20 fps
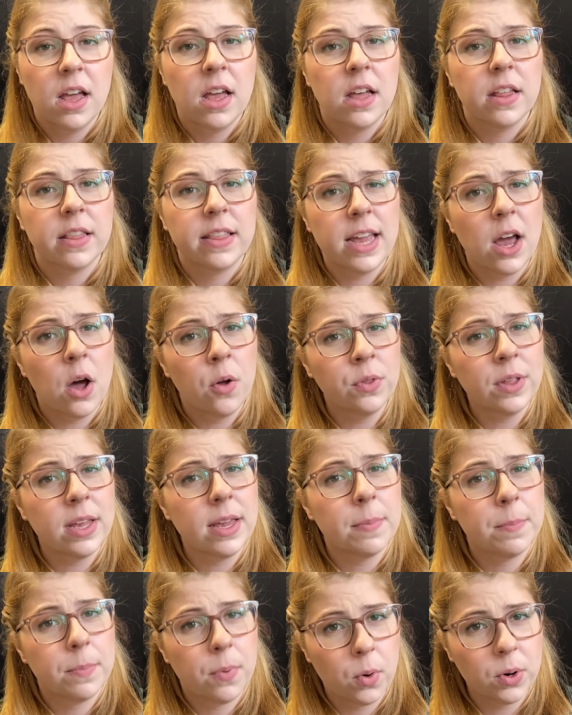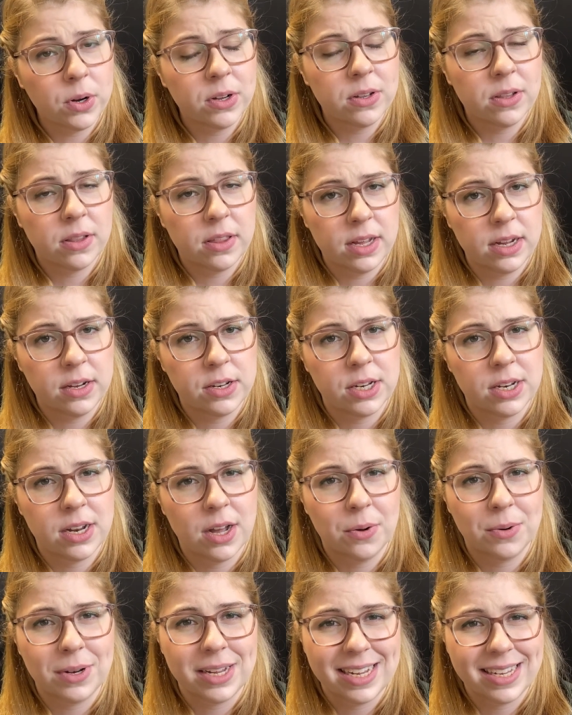The only important thing to
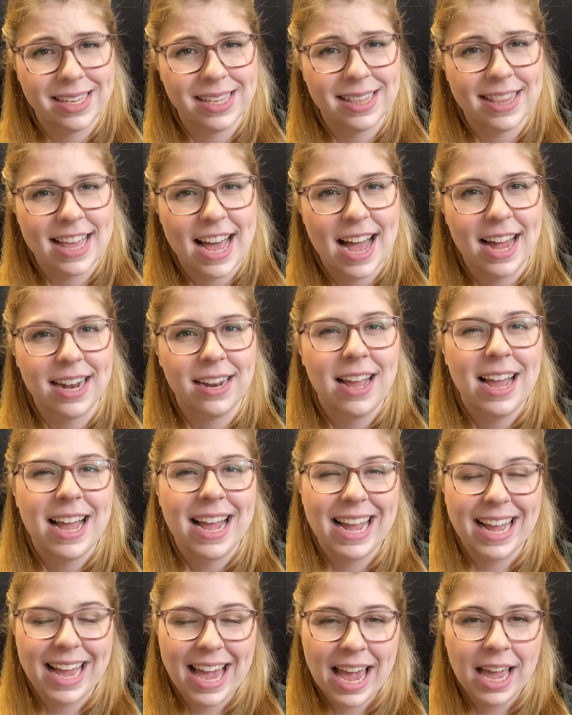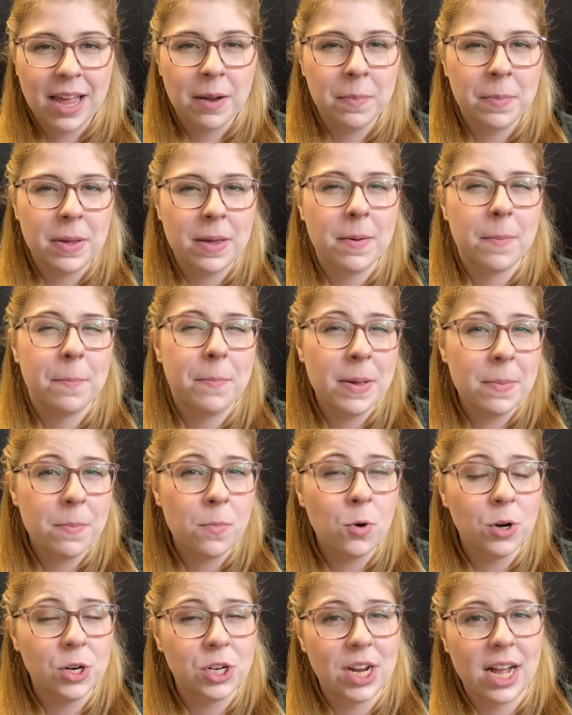note is that it can be a bit
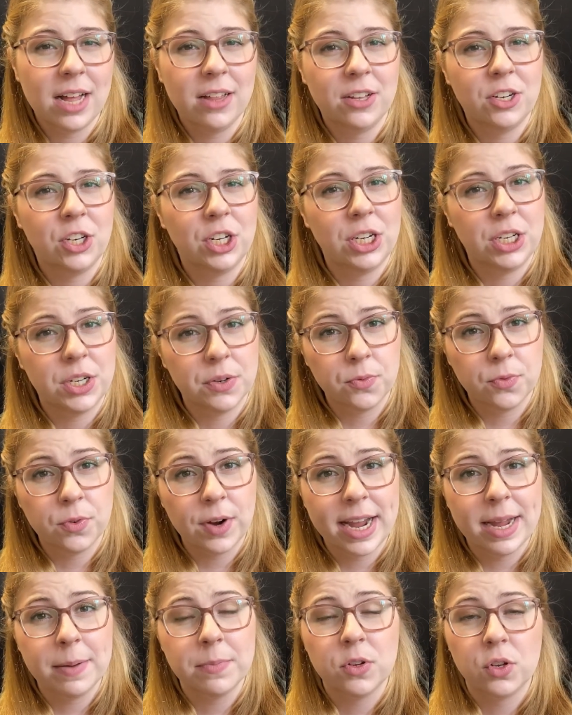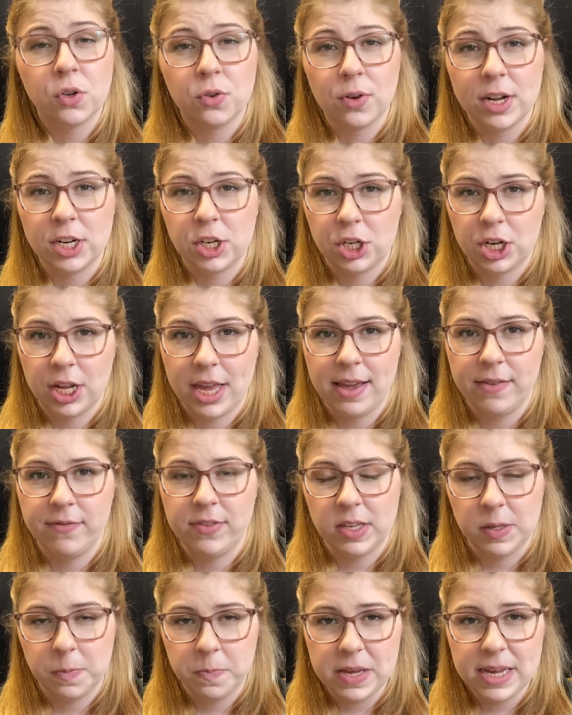more challenging to frame stretched
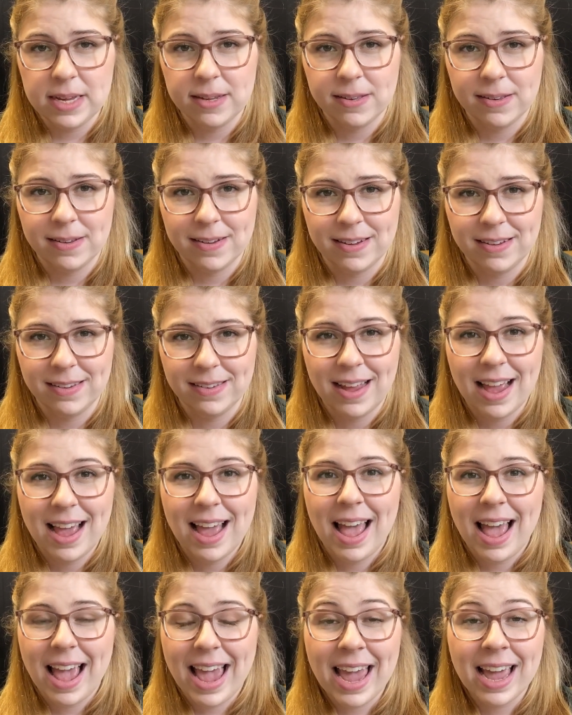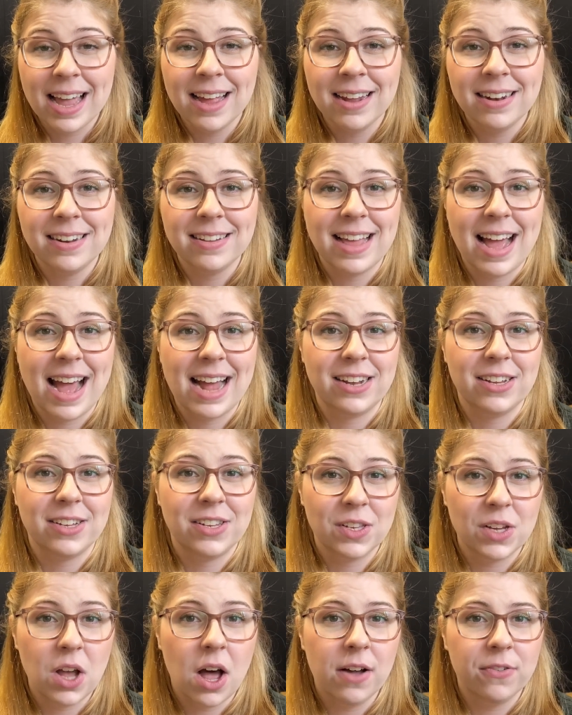canvas pieces, and that
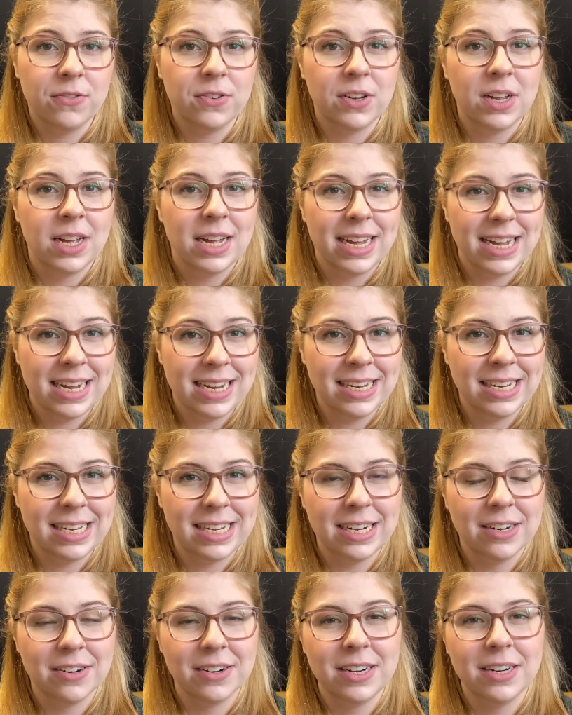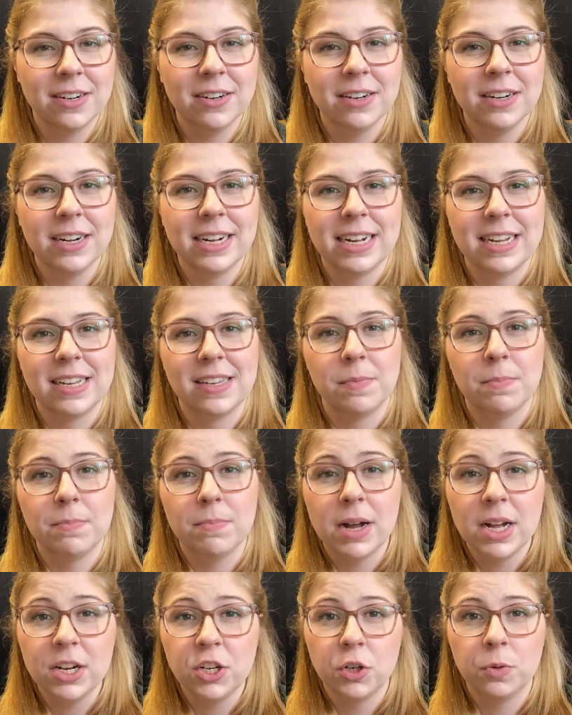soft interior is
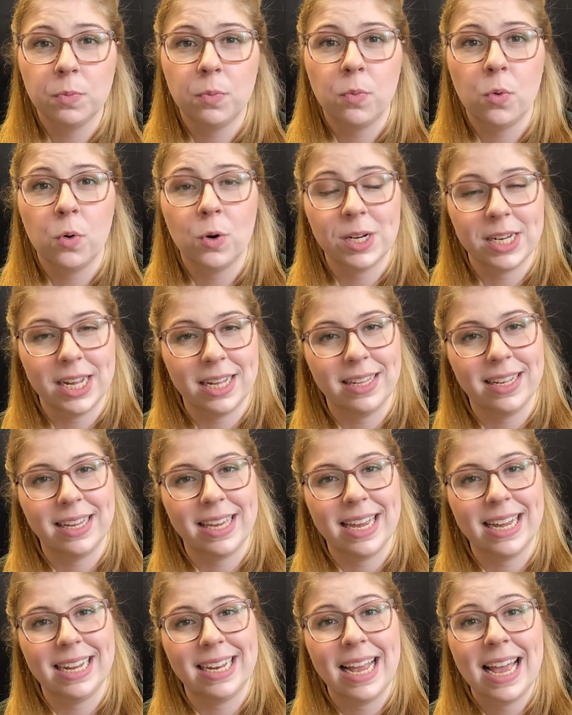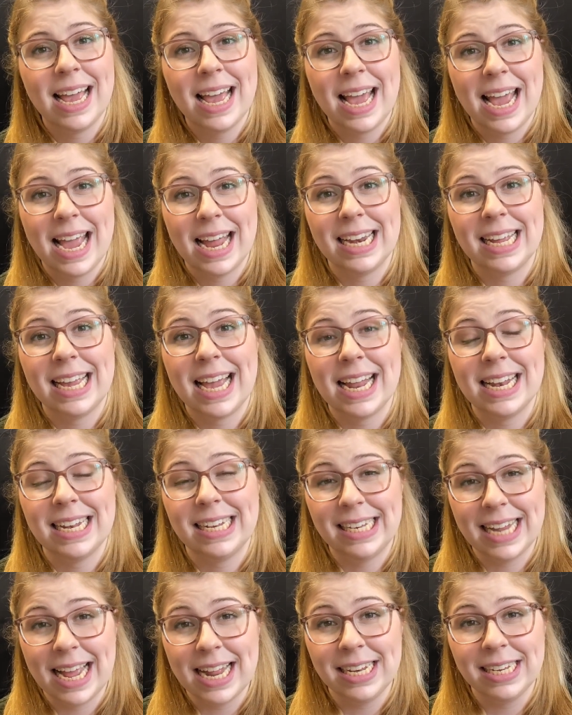much more delicate and can
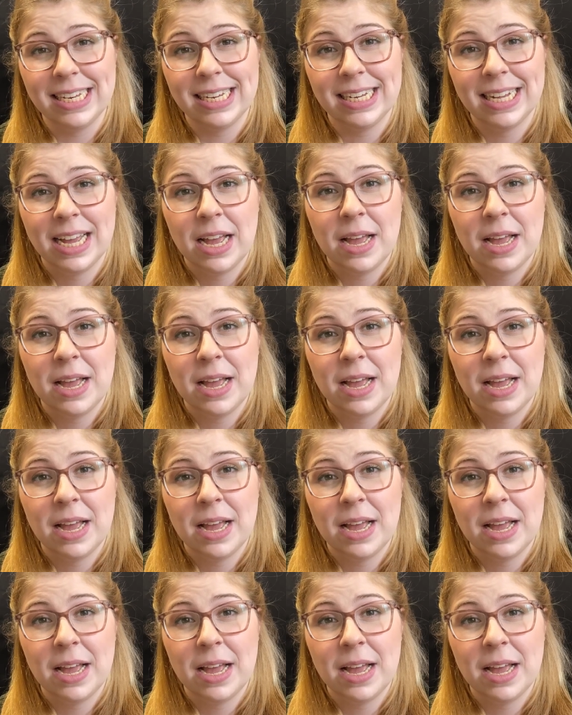dent,